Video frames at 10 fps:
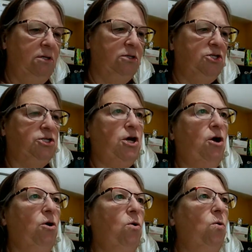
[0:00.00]

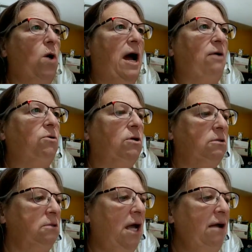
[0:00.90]
So I
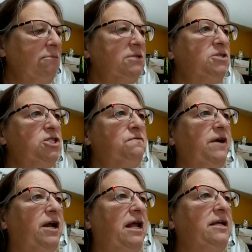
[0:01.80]
just
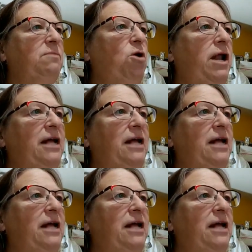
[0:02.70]
figured I'd come on.